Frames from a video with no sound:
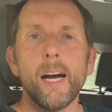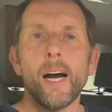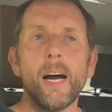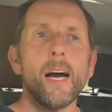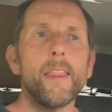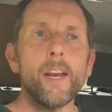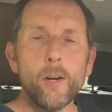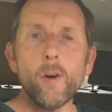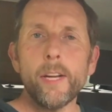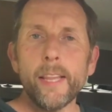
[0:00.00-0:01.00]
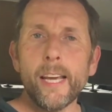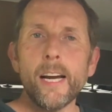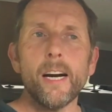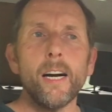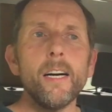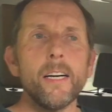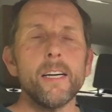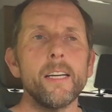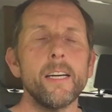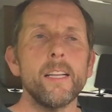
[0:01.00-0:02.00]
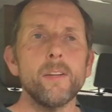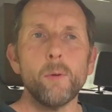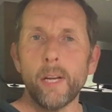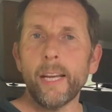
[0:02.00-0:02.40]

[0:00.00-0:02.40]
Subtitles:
And then I got in the car, and I thought, well,